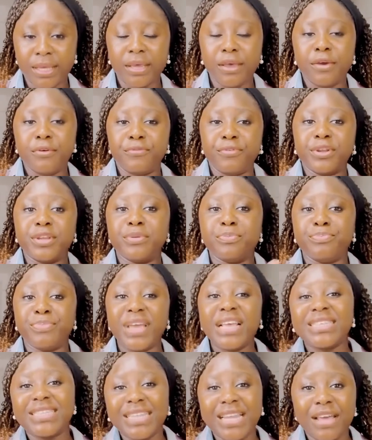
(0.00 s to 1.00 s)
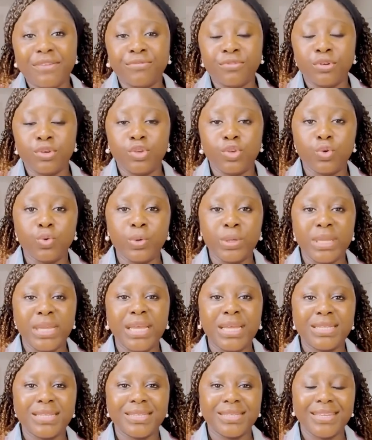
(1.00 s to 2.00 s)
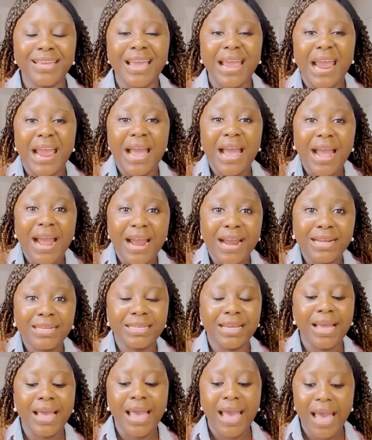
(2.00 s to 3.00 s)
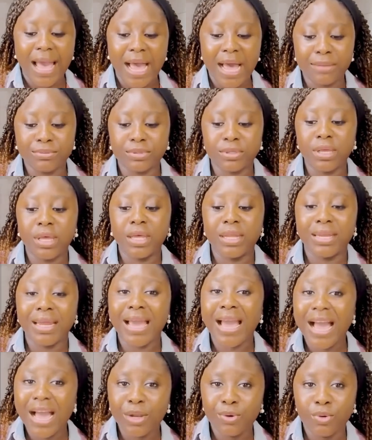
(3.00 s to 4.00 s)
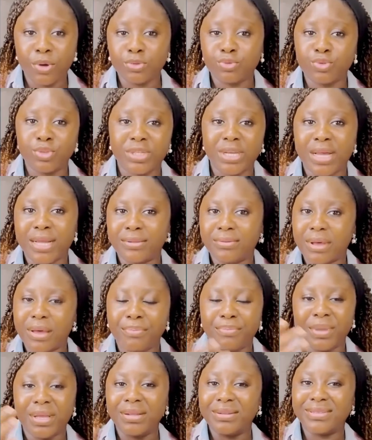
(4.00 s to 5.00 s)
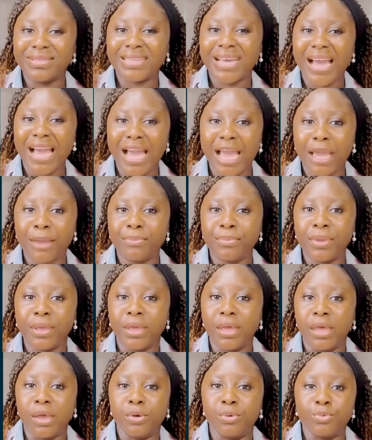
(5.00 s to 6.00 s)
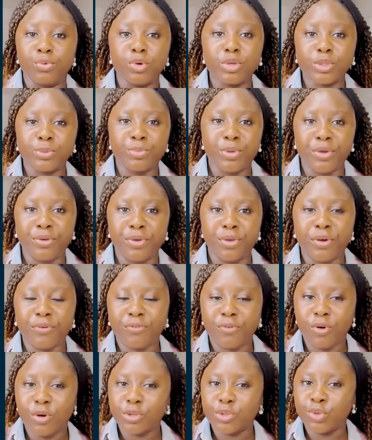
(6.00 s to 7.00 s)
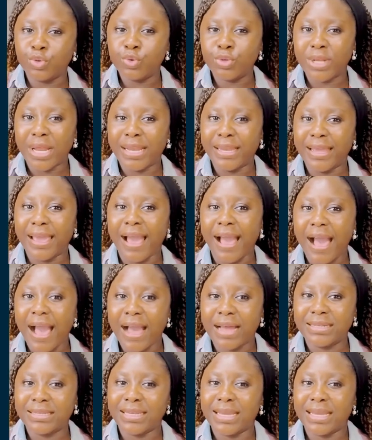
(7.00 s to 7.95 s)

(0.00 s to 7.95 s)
For the base level, you will need the hard herbs, the hard ones, which are thyme, rosemary. Of course, you know that they are hard.